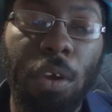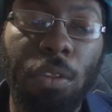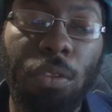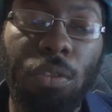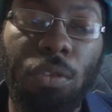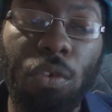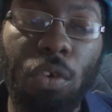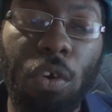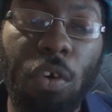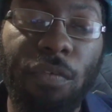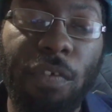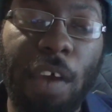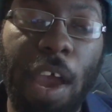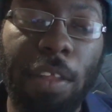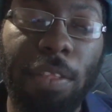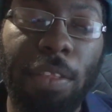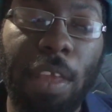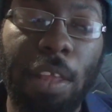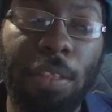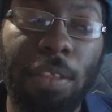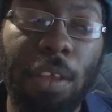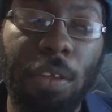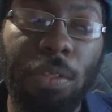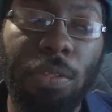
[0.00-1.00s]
due to the fact
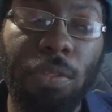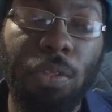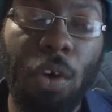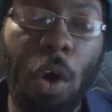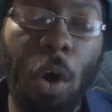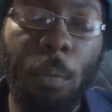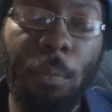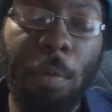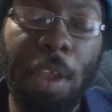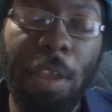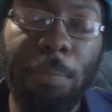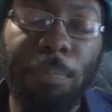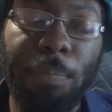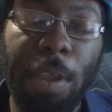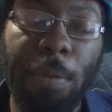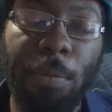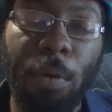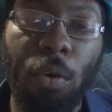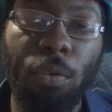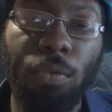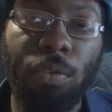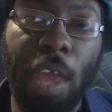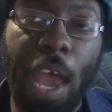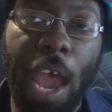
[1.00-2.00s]
that there's so many
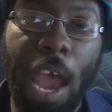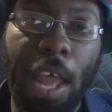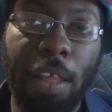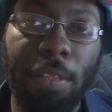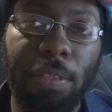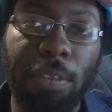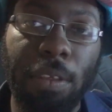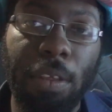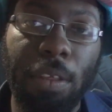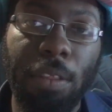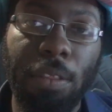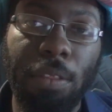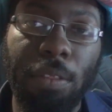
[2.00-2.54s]
people that,